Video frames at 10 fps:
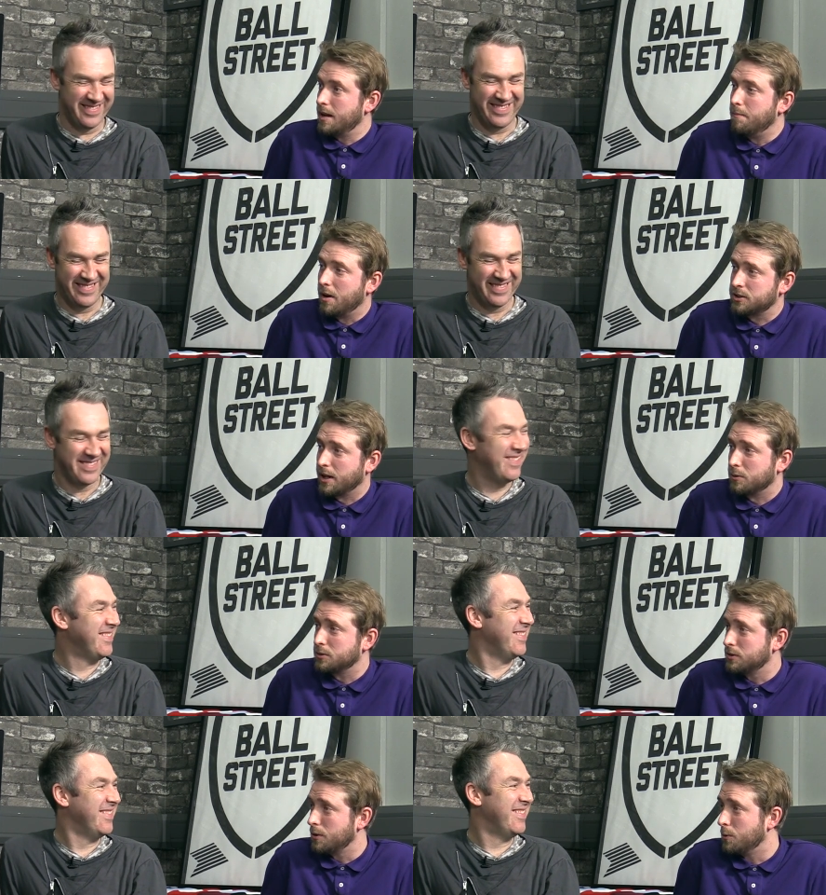Speaker 1: and Martial
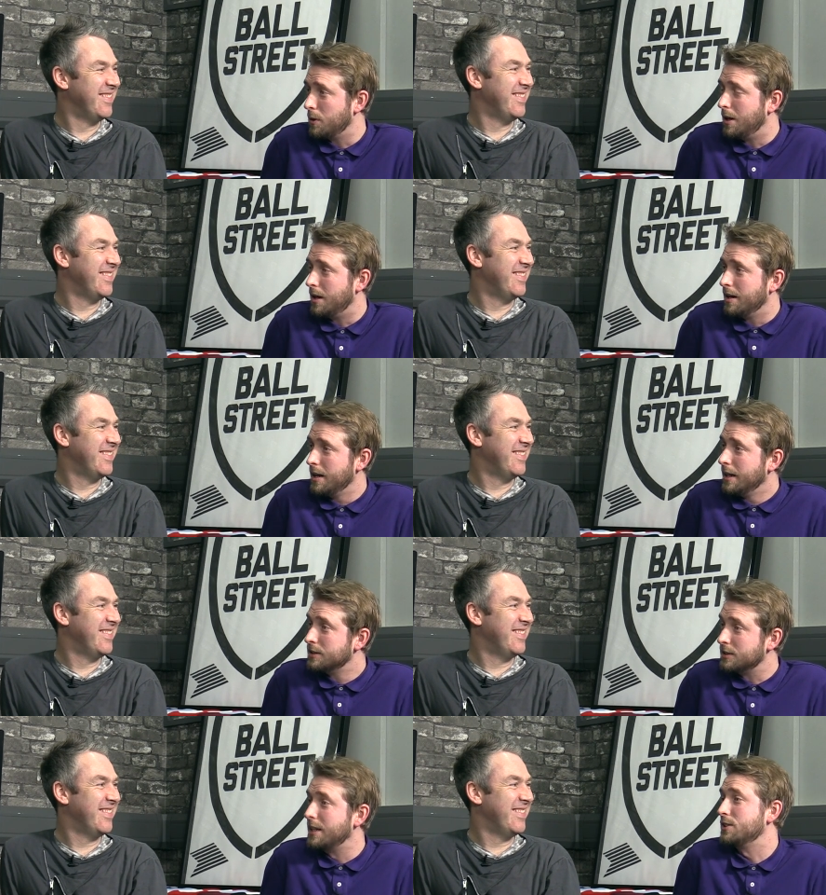will uh,
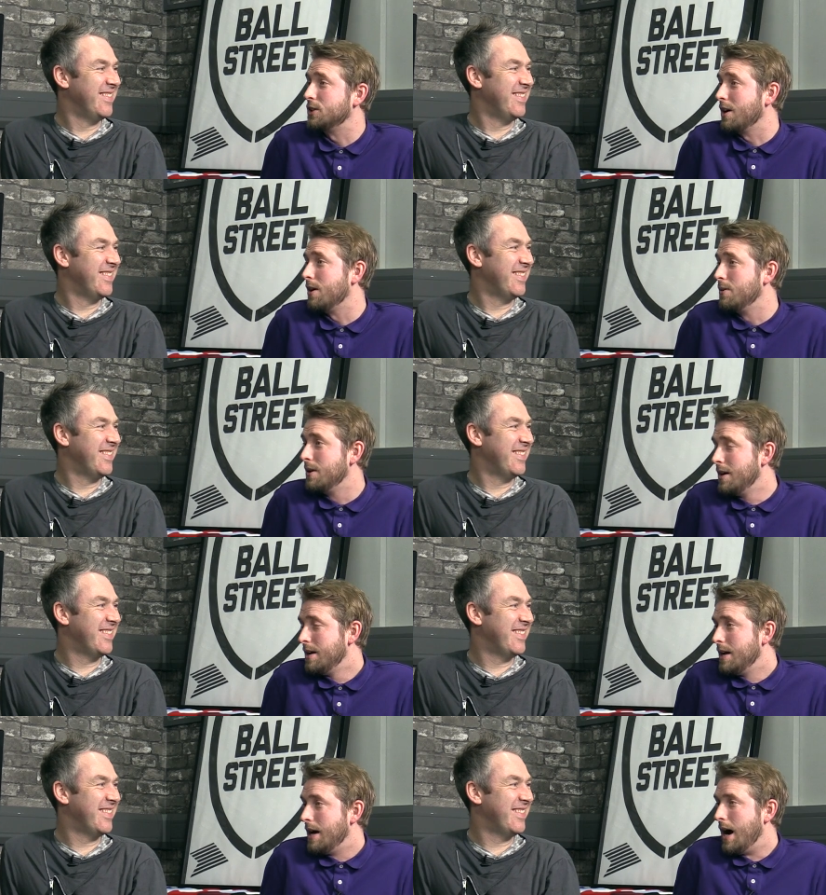snatch a goal.
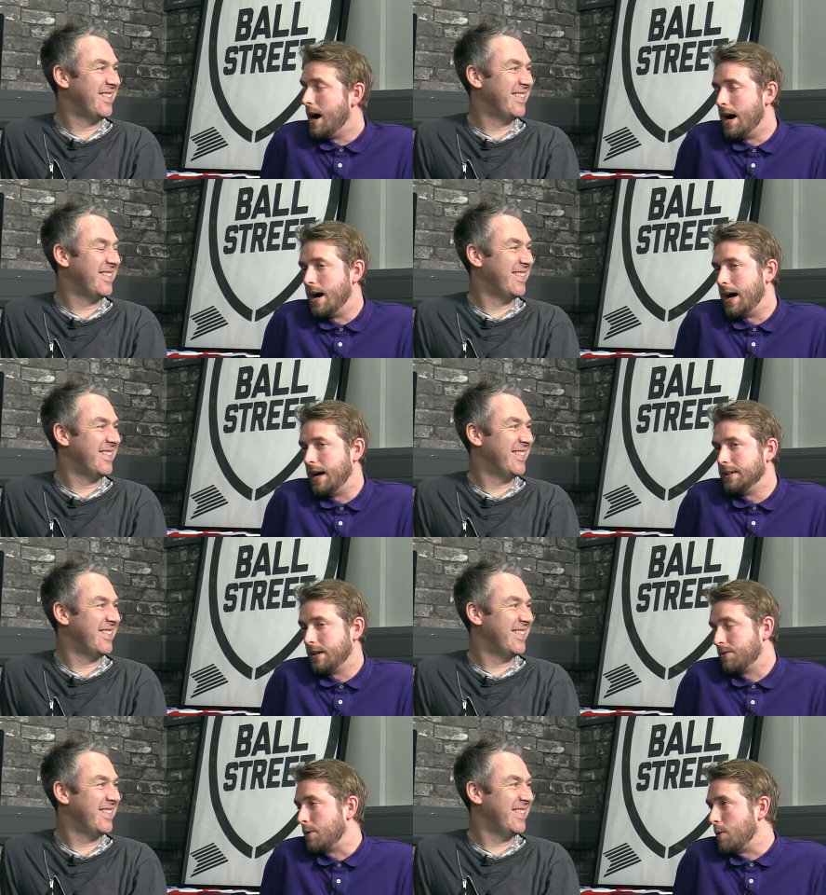Uh,
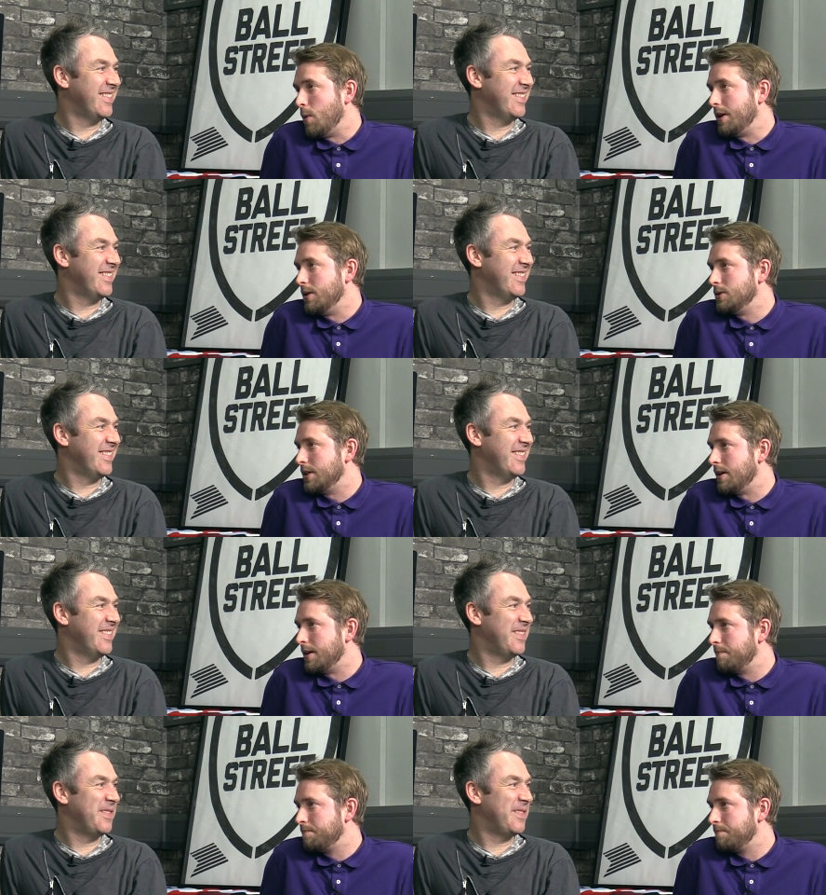I think it'll be 1 0 to United.